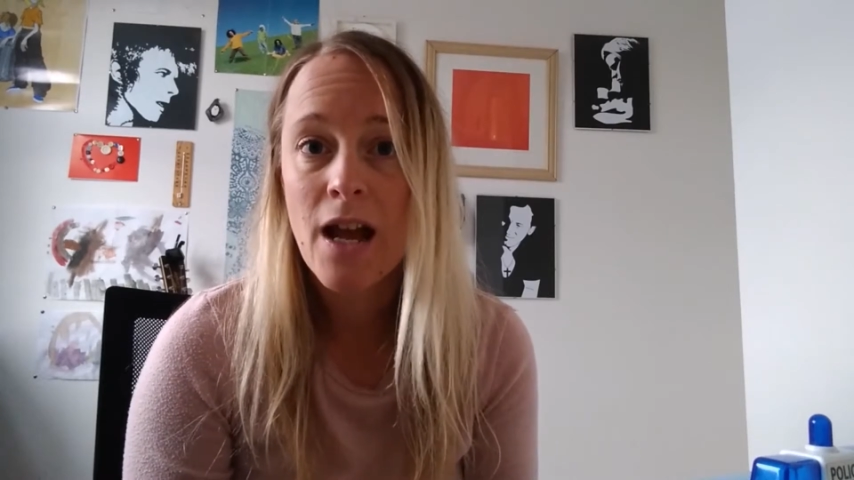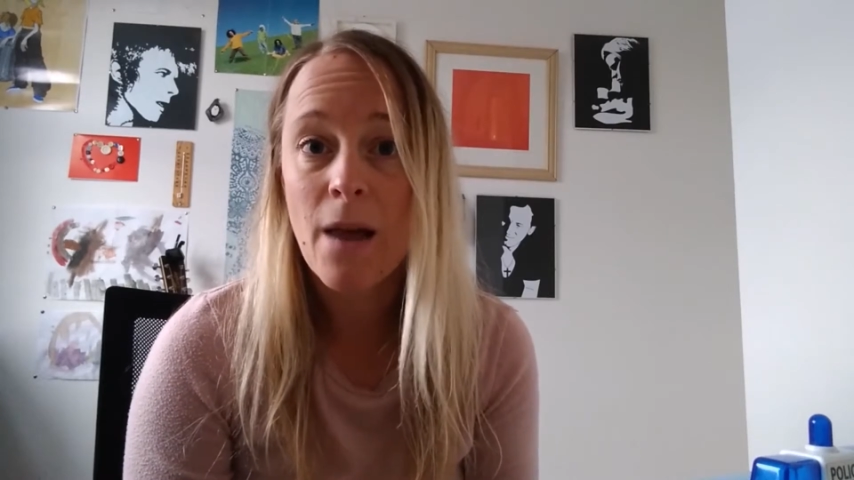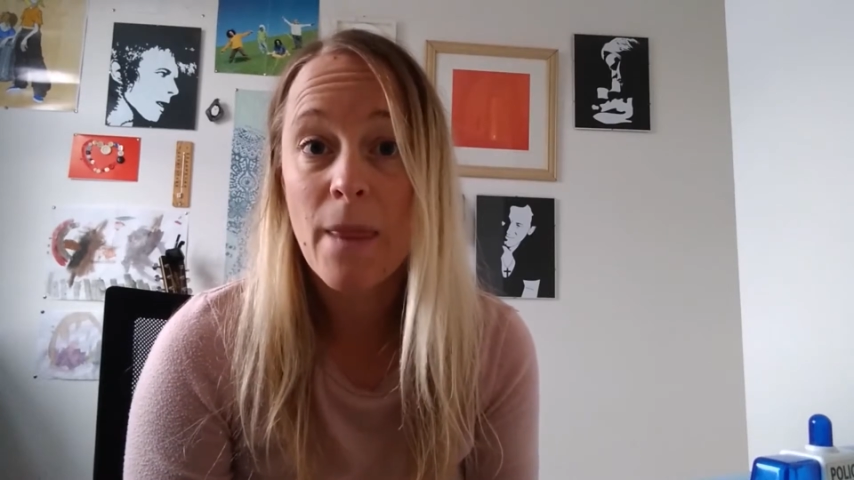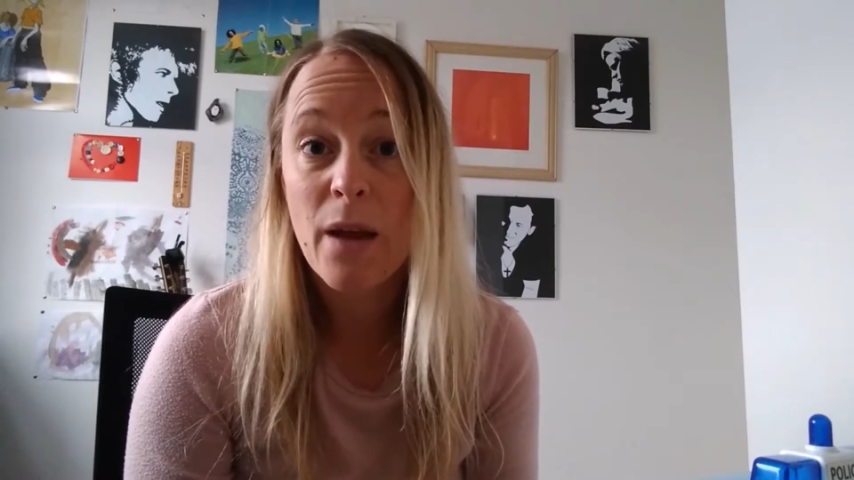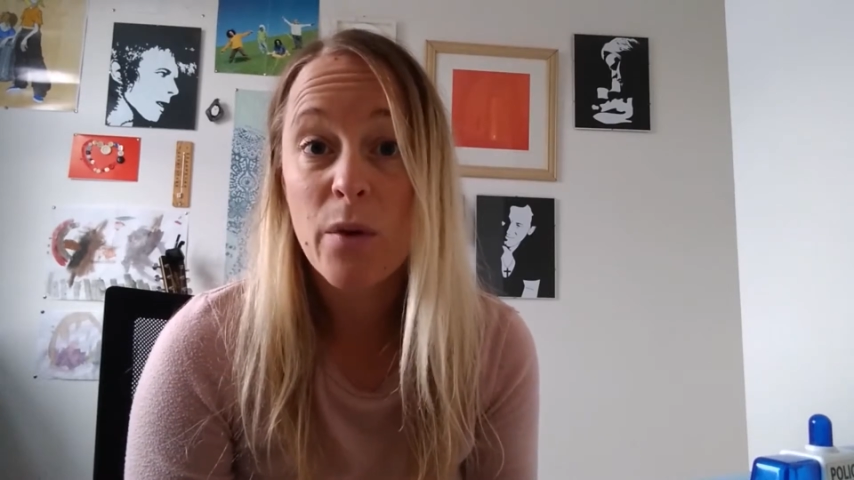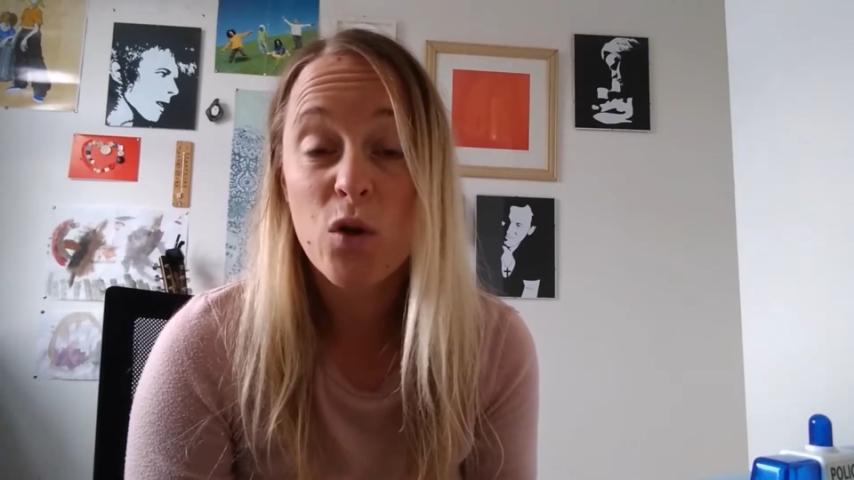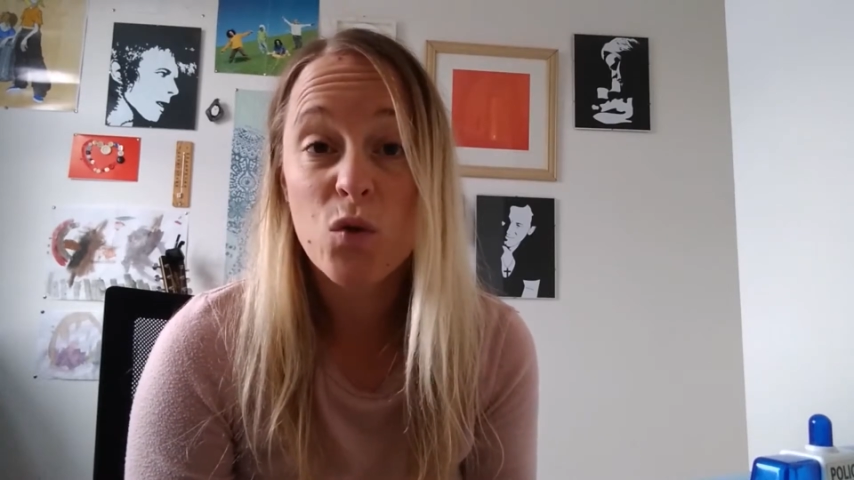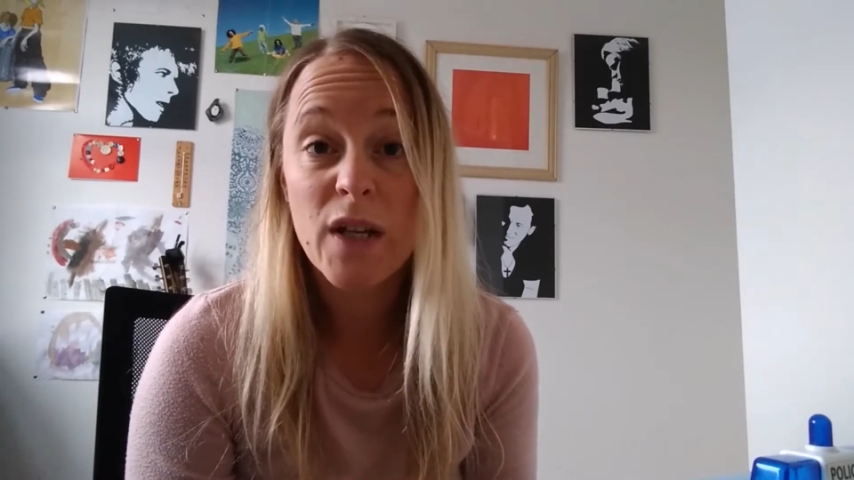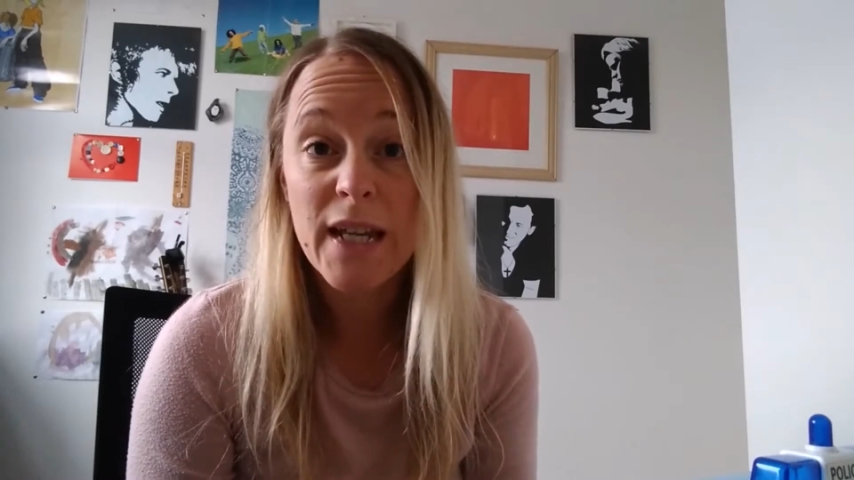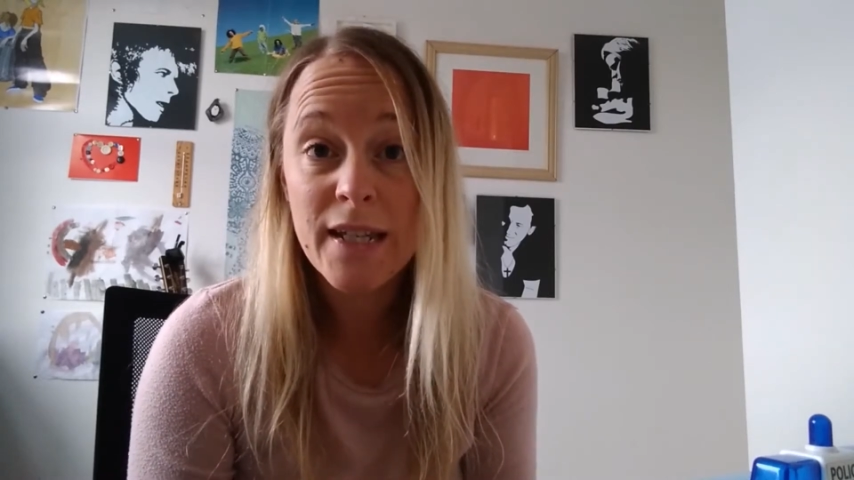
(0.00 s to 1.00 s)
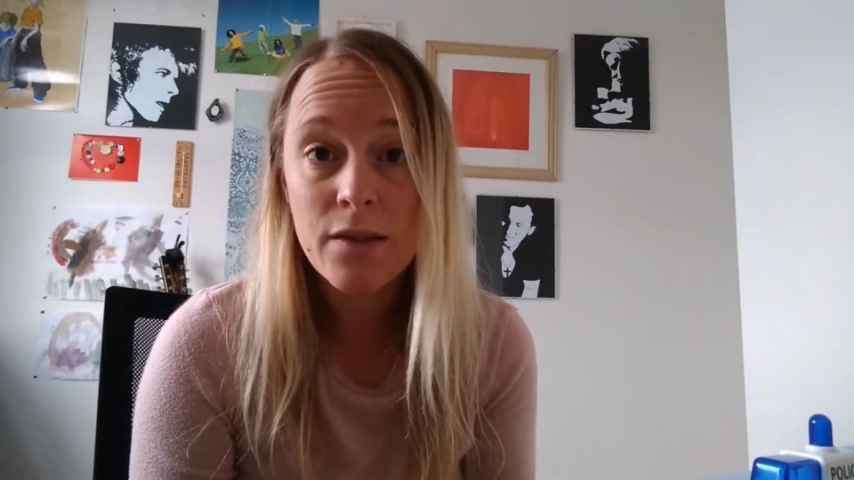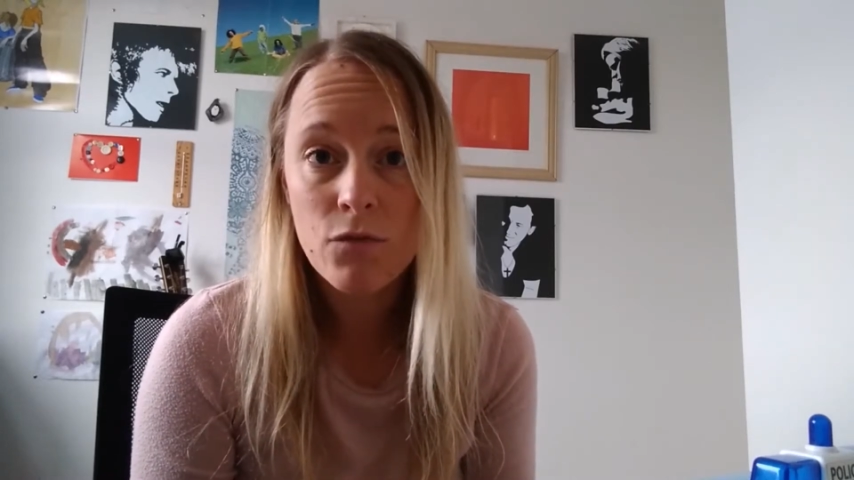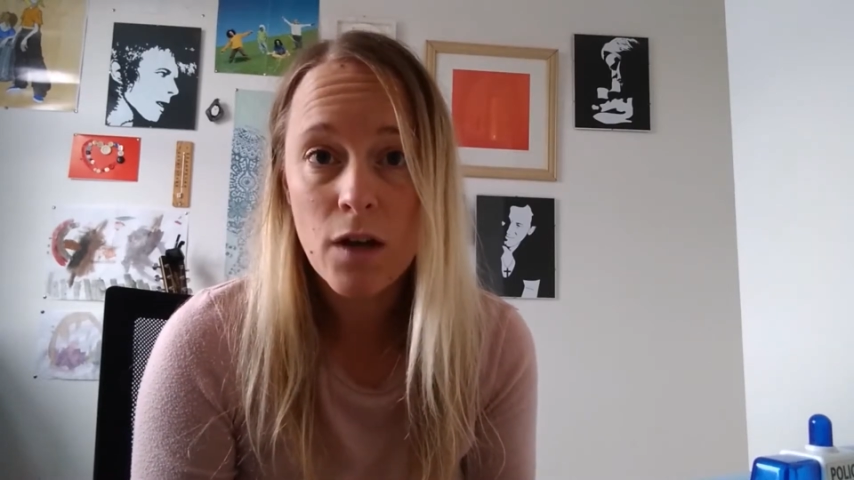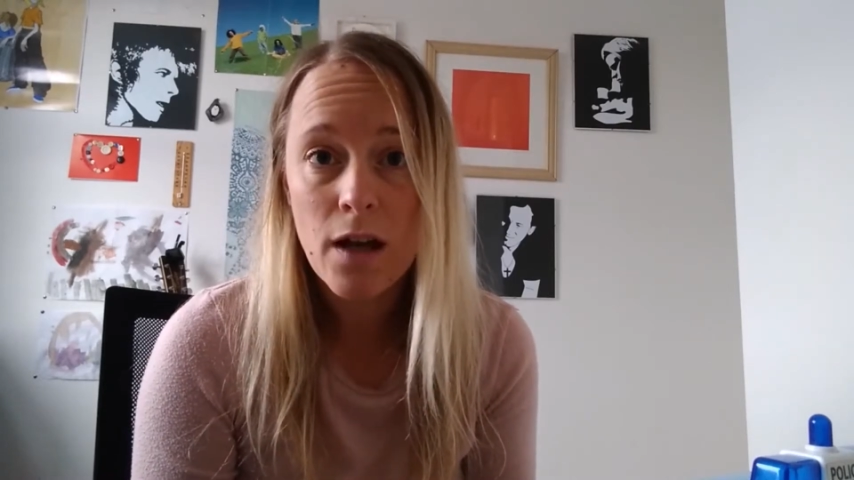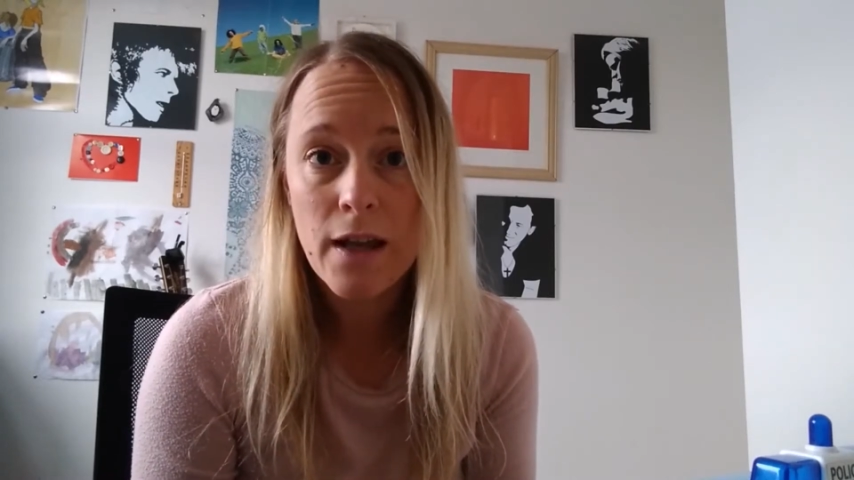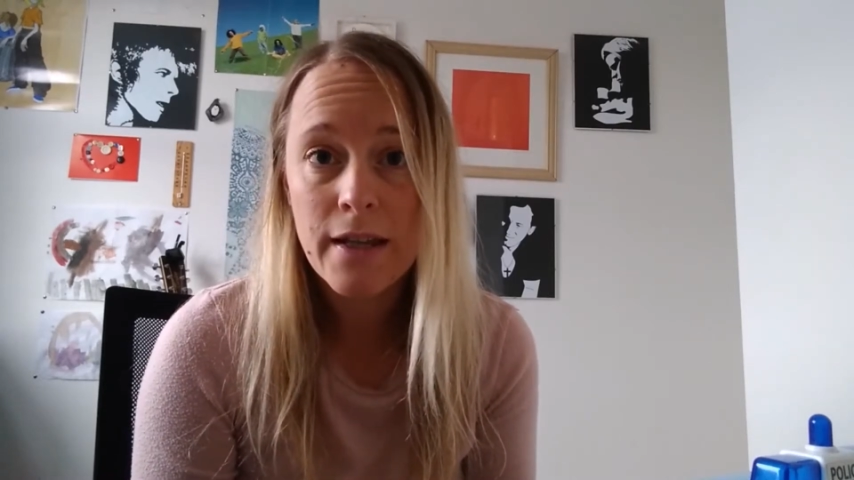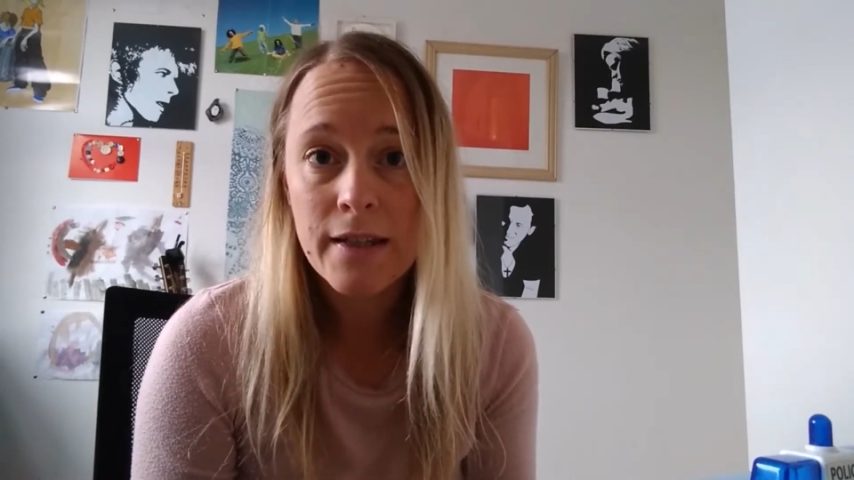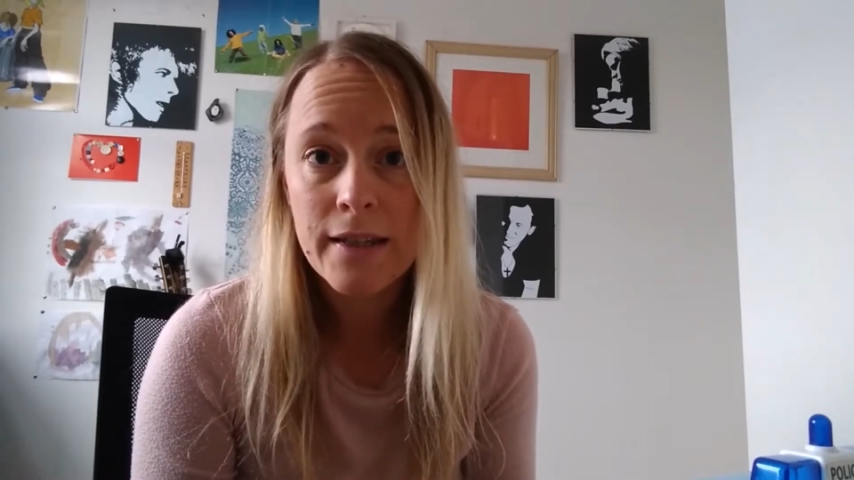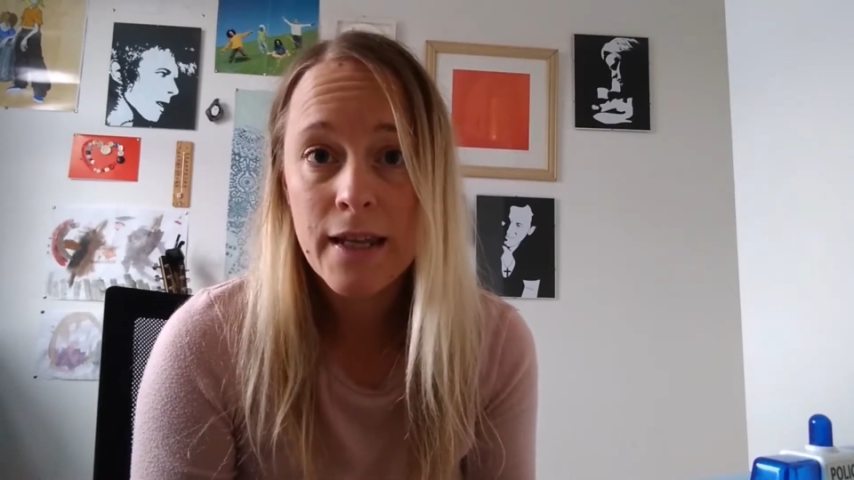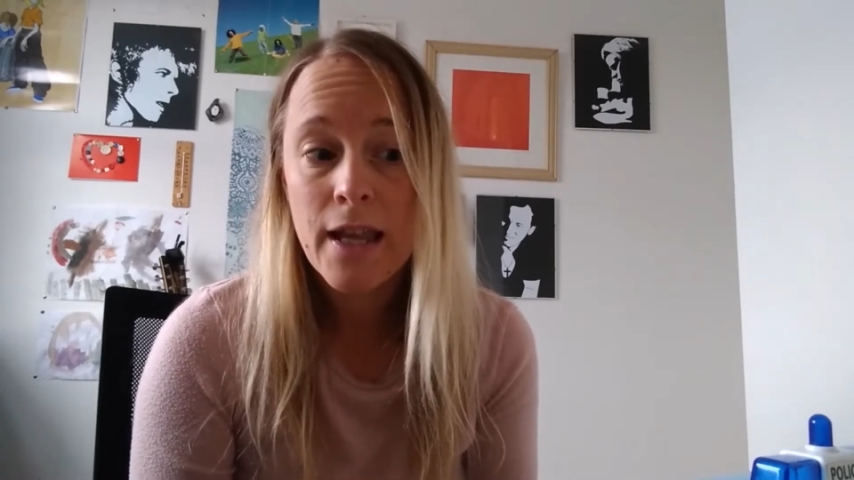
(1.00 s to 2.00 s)
and they were called
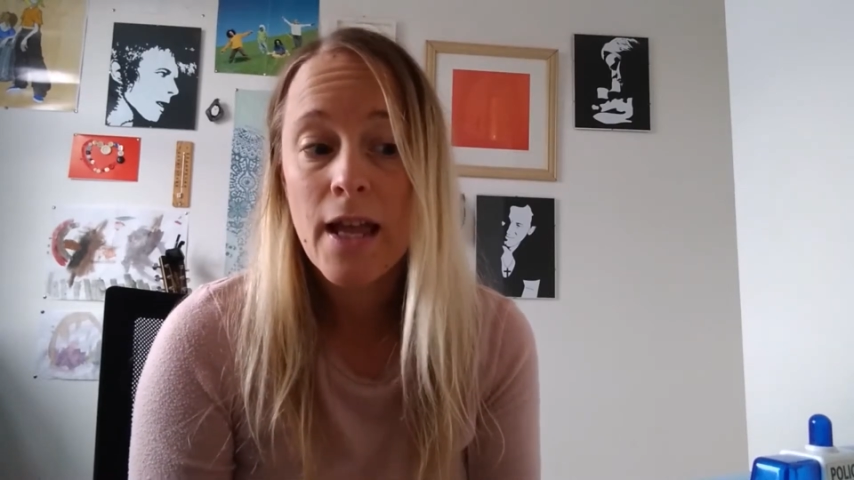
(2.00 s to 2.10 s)
Israelites.